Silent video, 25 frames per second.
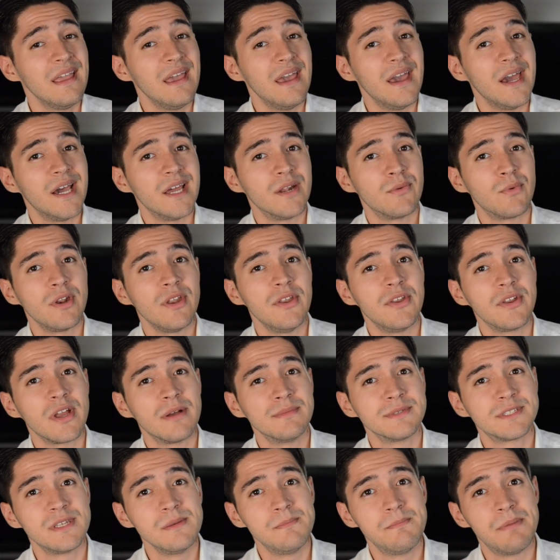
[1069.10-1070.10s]
And when it
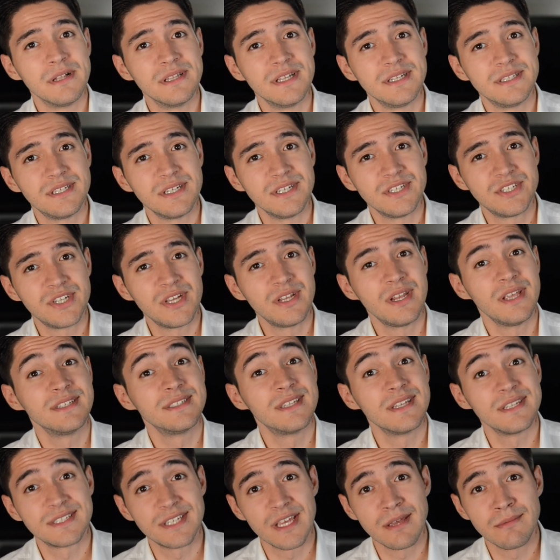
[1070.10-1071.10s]
comes to politicians, it's
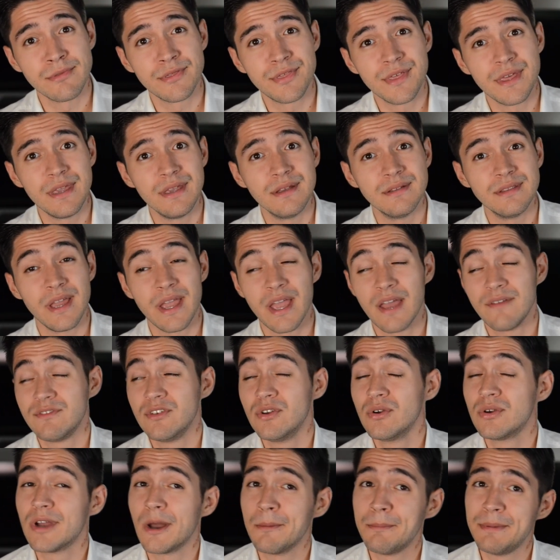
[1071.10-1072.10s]
the same thing. They have no
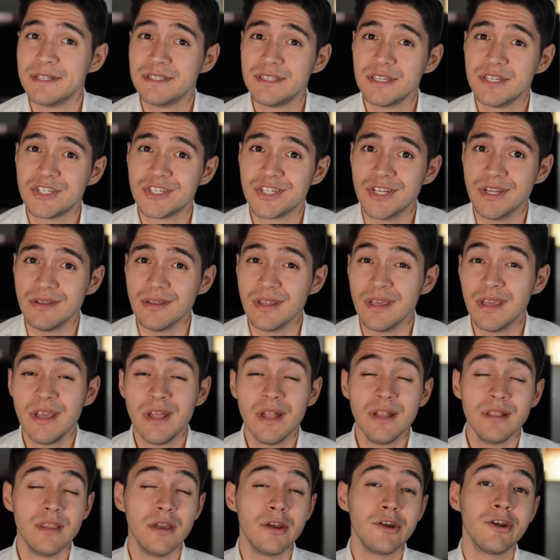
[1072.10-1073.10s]
competition.
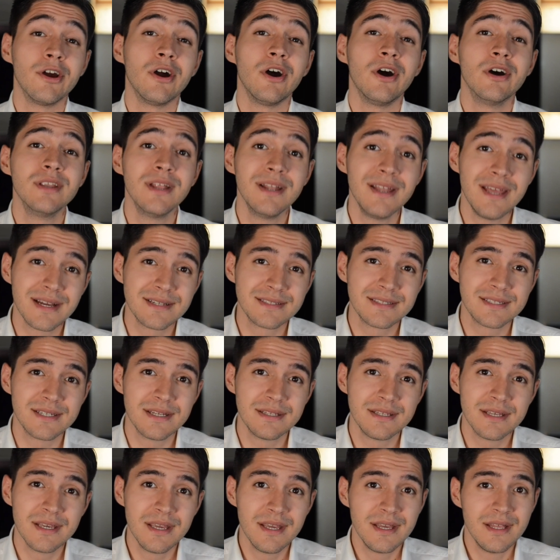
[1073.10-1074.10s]
They're
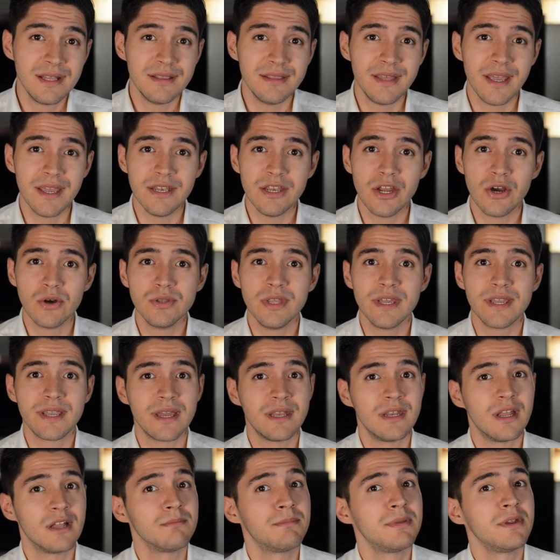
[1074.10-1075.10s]
unelected, they know they
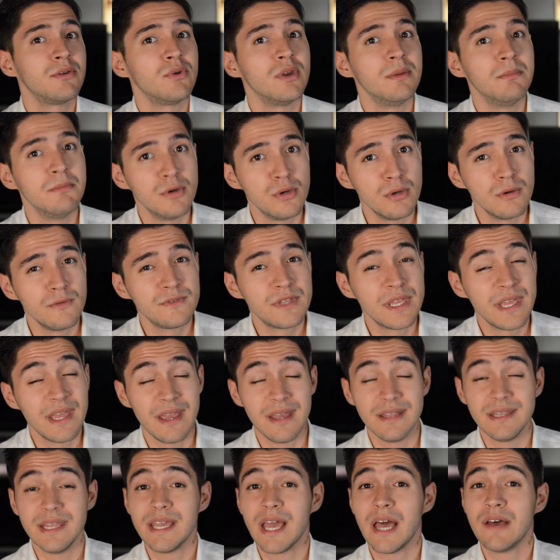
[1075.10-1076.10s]
cannot be removed,
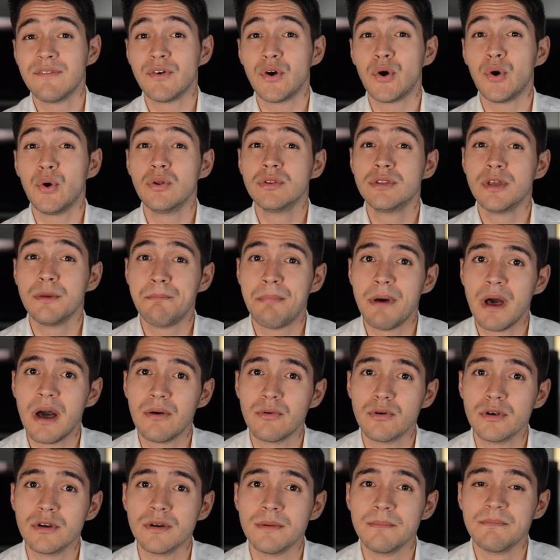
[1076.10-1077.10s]
and they have all the
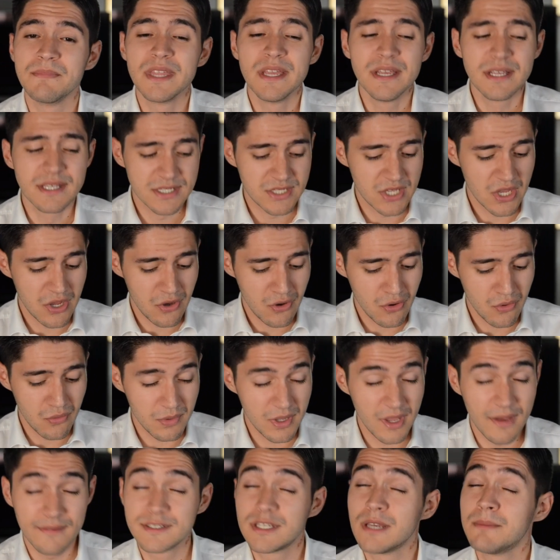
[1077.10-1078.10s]
power. So
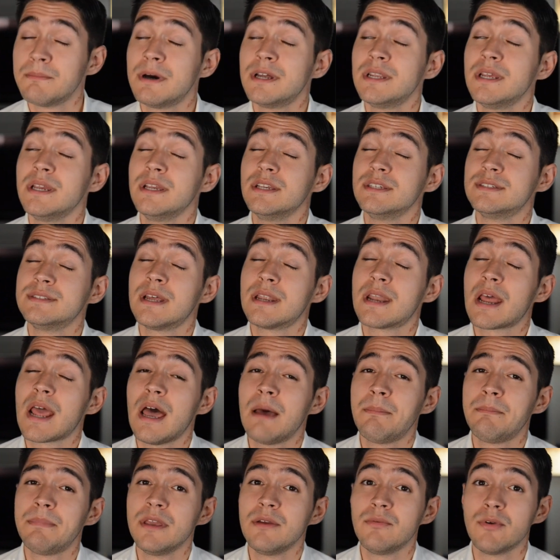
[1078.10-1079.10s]
if somebody is not
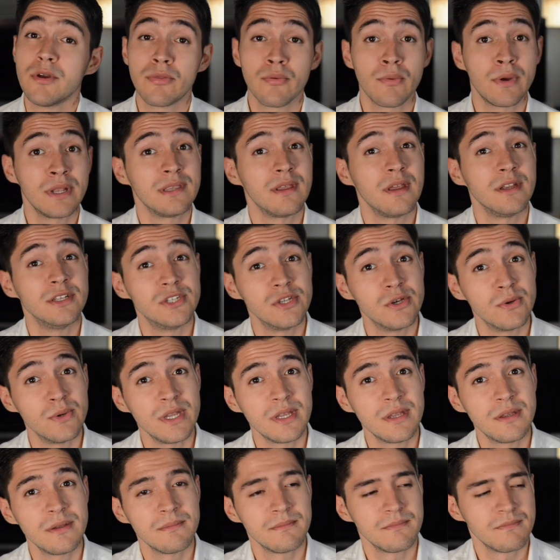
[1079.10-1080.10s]
happy with what they're
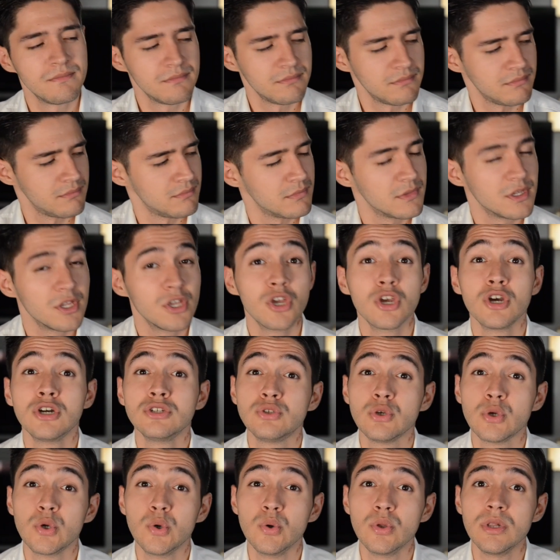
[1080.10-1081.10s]
doing, go
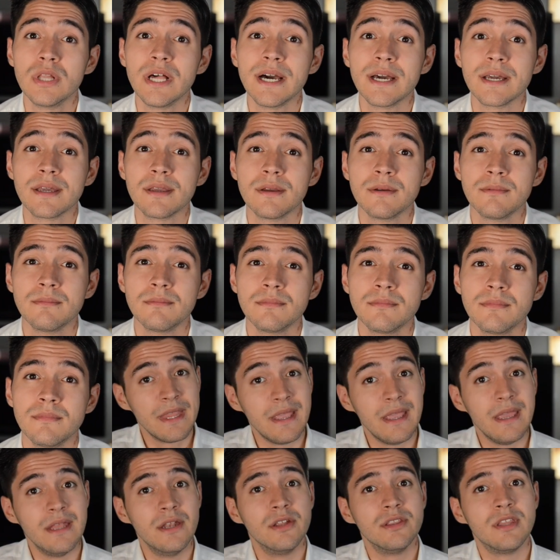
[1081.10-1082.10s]
to Gulag.
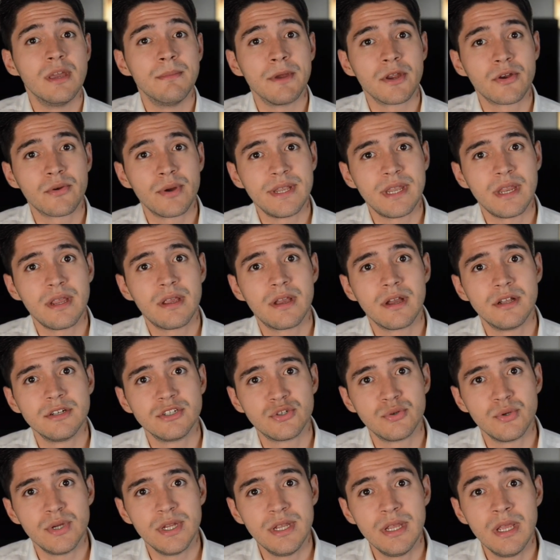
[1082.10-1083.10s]
In a democratic
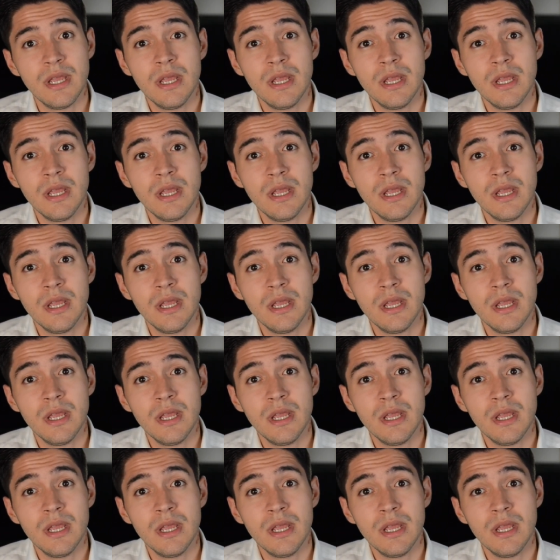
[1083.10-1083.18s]
country,